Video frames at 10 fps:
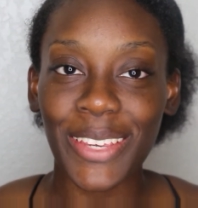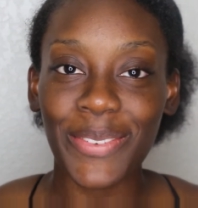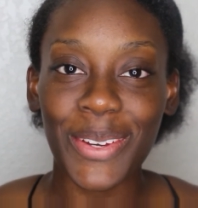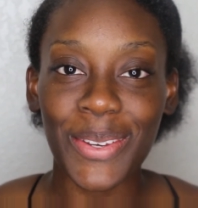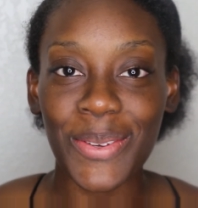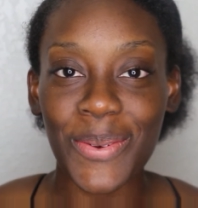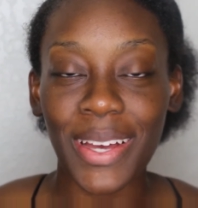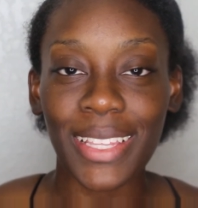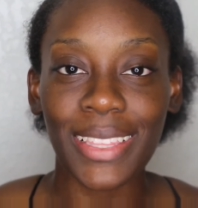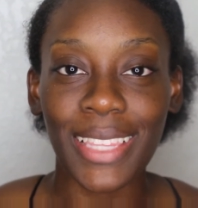If you're new,
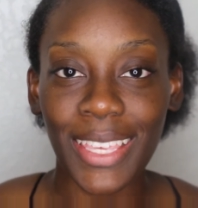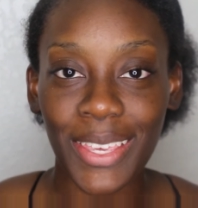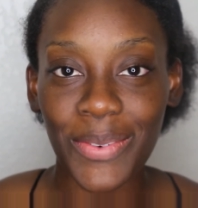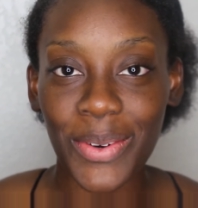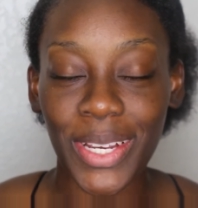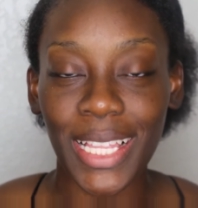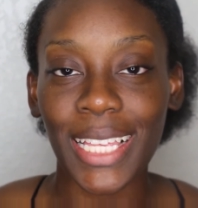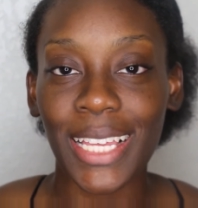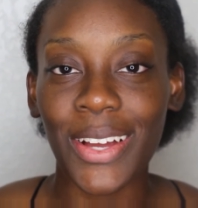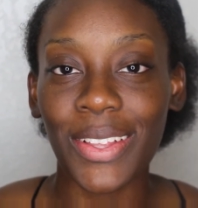thank you for
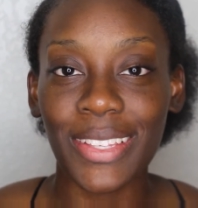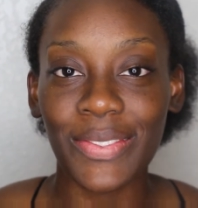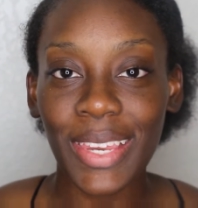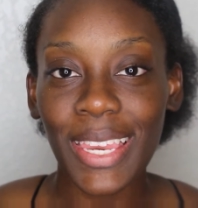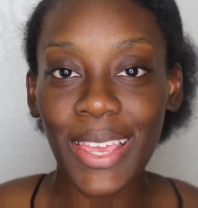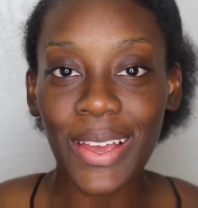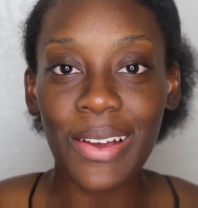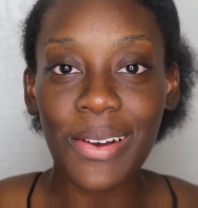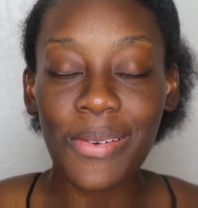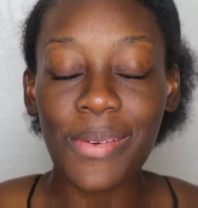clicking on this video.